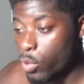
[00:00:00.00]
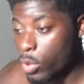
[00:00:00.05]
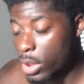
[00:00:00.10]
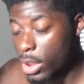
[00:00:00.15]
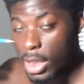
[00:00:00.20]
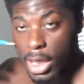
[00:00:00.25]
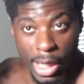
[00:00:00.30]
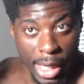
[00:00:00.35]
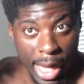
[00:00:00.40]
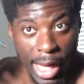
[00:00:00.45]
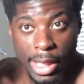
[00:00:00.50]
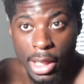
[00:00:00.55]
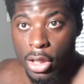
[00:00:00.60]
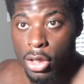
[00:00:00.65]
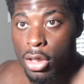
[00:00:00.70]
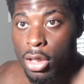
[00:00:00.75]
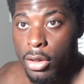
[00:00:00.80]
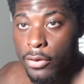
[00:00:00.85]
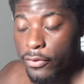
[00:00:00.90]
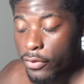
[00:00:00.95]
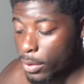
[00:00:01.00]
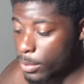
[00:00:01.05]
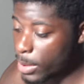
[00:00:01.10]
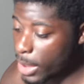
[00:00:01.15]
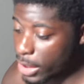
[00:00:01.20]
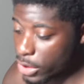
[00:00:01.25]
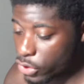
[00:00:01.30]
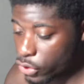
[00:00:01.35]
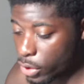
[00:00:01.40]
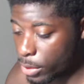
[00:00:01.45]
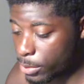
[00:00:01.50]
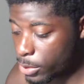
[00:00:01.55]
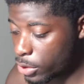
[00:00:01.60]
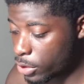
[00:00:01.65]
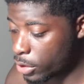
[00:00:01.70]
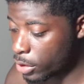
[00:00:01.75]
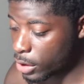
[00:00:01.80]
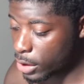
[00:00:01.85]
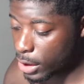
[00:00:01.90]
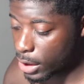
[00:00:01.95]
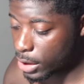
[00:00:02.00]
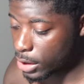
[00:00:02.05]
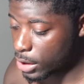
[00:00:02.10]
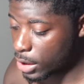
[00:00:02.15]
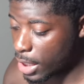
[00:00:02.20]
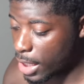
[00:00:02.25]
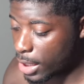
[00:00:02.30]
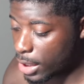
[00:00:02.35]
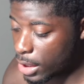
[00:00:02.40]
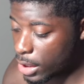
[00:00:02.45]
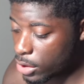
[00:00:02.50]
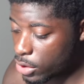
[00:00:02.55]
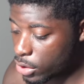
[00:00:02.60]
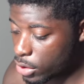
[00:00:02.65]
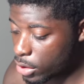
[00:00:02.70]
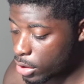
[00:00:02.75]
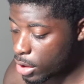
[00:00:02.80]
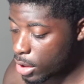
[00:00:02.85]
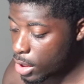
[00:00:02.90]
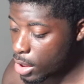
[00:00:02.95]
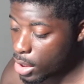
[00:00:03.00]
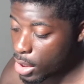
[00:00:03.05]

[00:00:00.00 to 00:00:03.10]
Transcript: What did I learn from that scripture and things of that nature.